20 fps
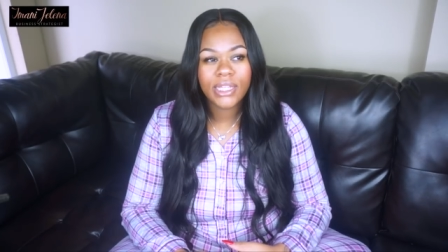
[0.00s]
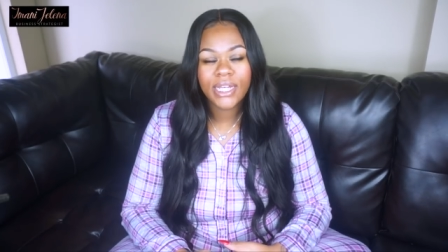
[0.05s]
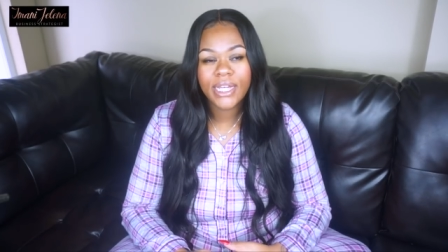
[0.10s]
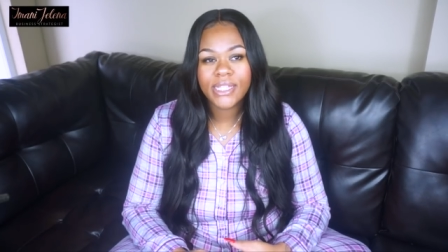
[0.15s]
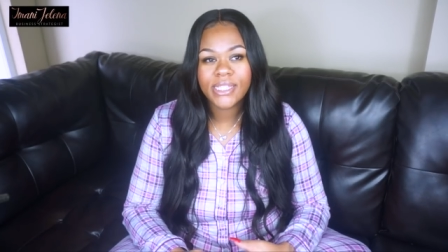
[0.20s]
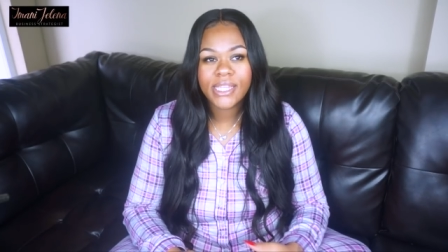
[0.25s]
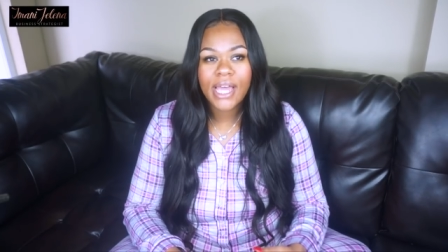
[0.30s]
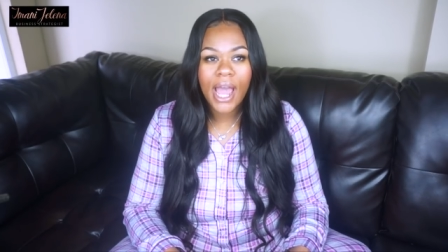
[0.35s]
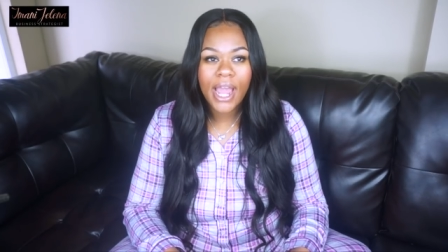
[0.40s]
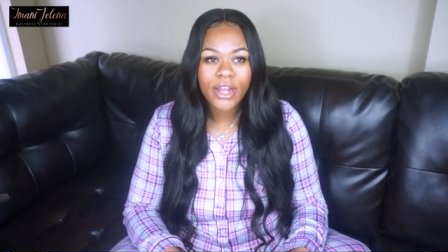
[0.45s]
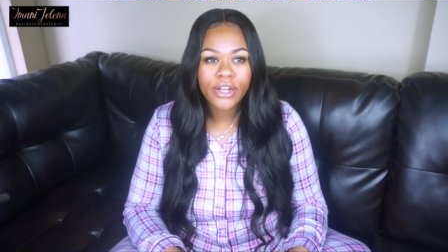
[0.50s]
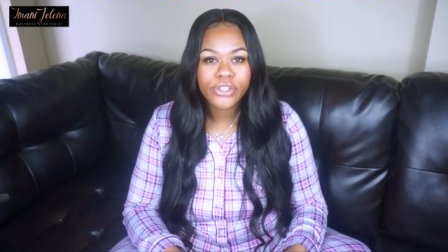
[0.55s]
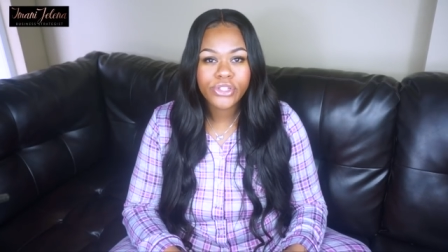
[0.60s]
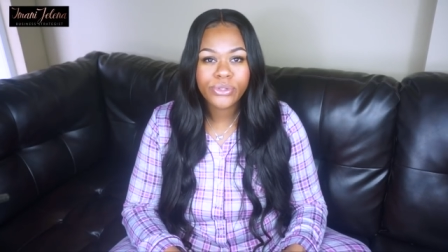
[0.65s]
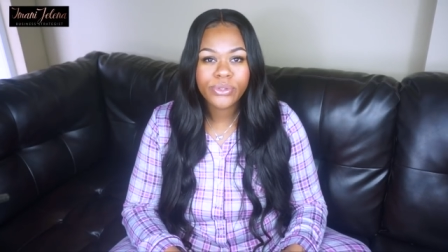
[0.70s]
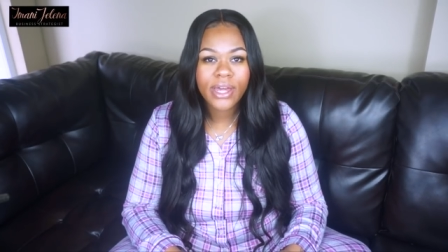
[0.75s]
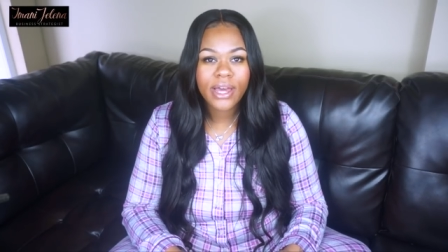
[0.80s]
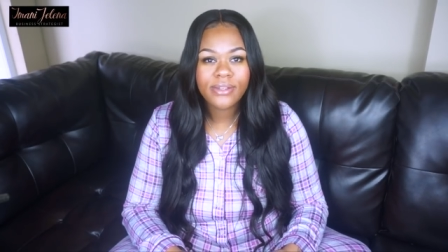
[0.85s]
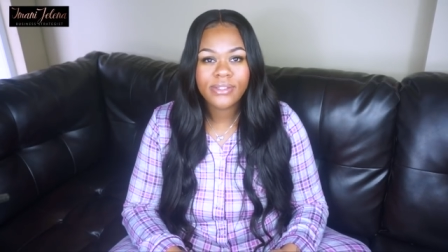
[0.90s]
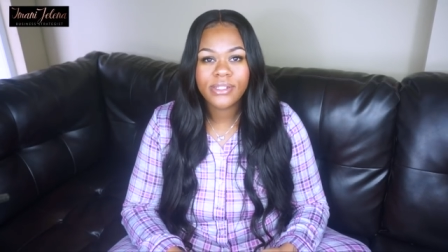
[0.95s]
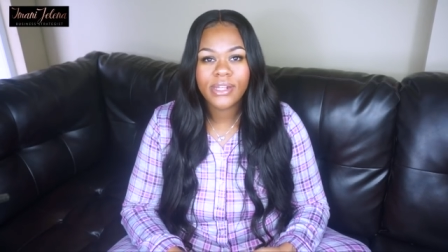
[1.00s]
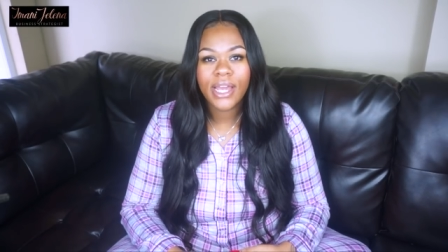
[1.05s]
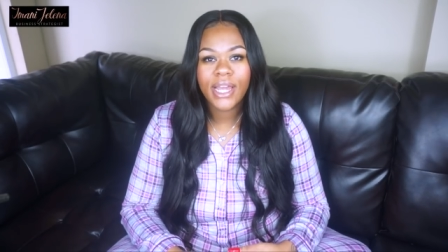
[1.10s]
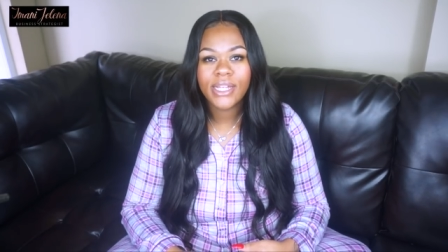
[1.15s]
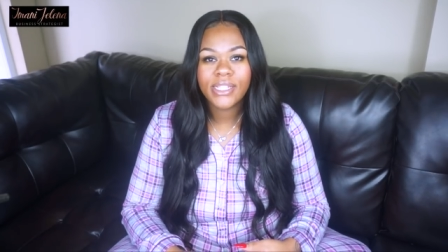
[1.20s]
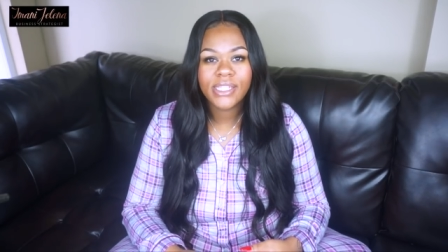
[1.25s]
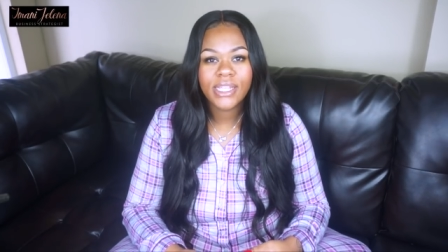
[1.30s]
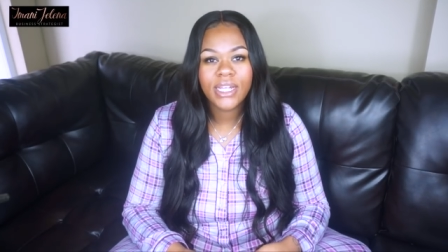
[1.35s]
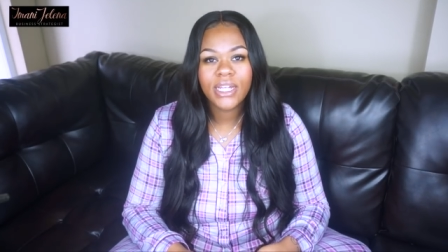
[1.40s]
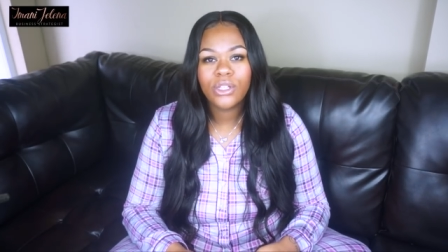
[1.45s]
The entire
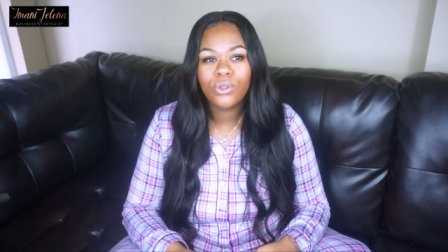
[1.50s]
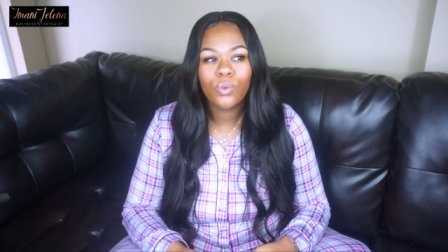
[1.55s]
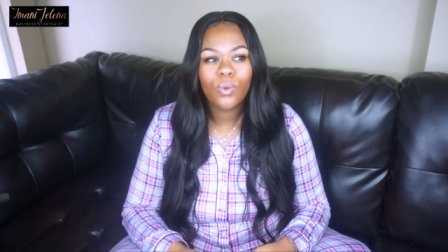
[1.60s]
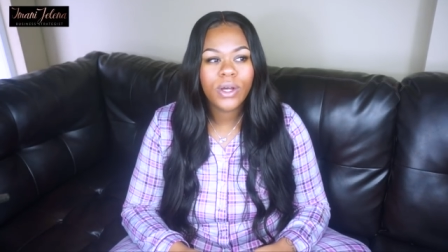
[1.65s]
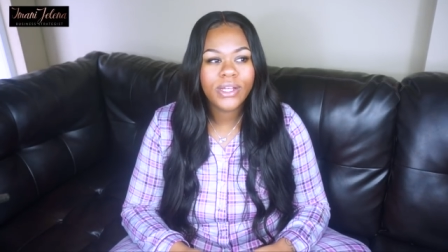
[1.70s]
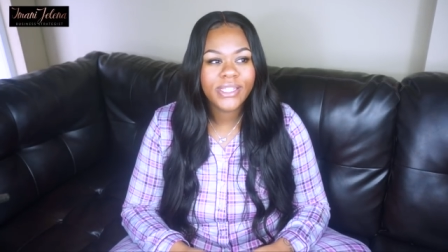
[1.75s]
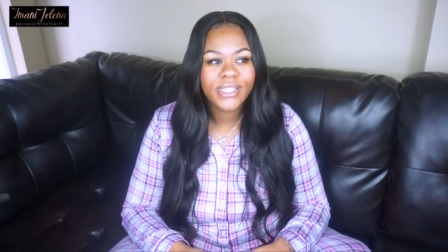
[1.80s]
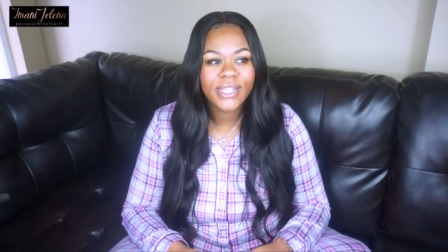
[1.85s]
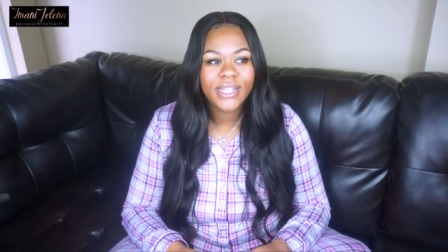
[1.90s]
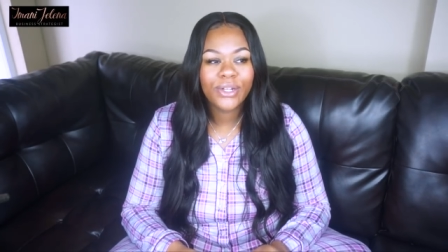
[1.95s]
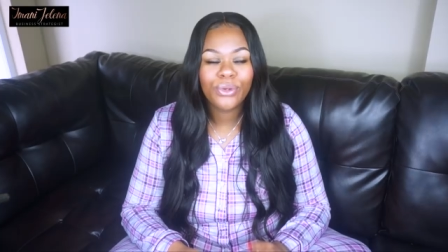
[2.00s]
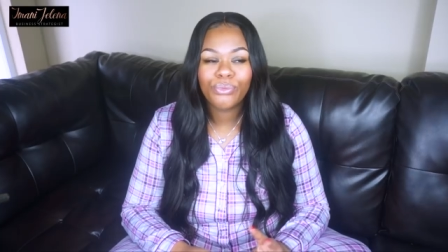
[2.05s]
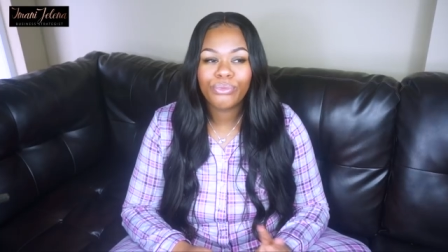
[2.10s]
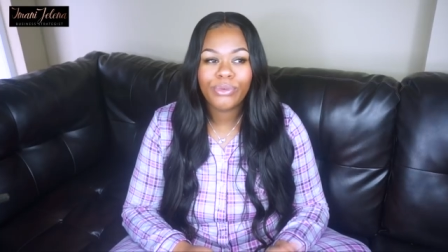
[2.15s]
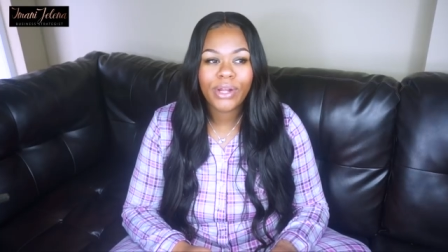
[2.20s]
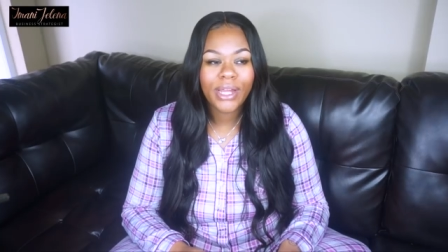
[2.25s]
2018 wasn't